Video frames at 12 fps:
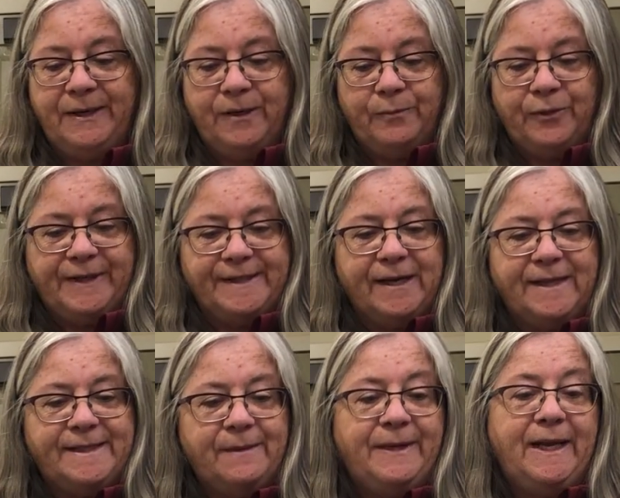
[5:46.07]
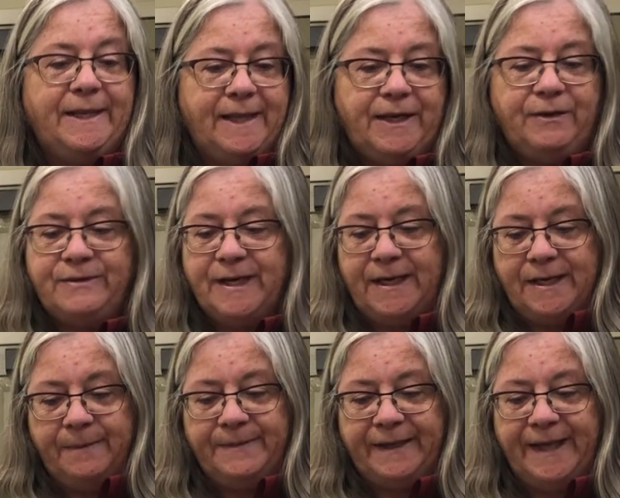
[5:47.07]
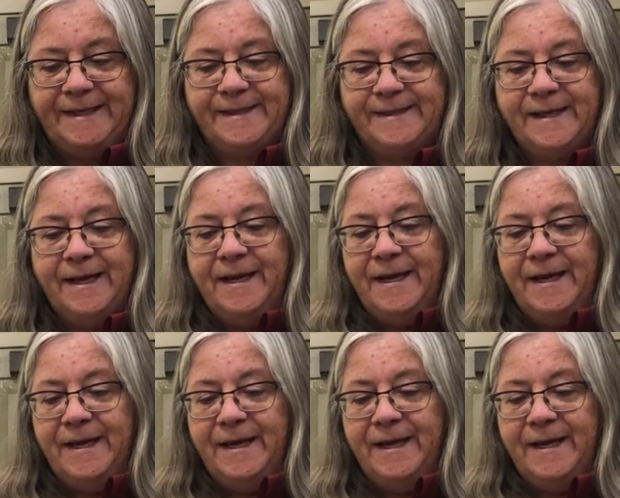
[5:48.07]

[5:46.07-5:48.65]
you know, put this on somebody, and then you tighten up the laces.